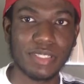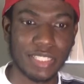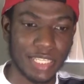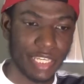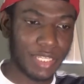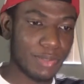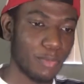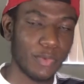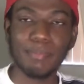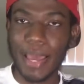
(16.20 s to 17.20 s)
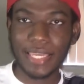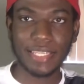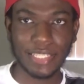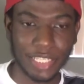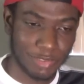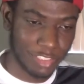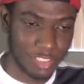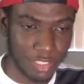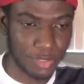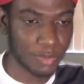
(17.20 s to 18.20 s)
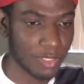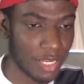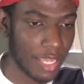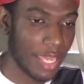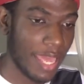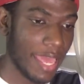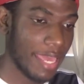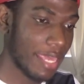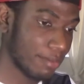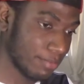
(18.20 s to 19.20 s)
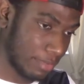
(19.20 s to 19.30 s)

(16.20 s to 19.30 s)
Ziggy. We back in here with another one and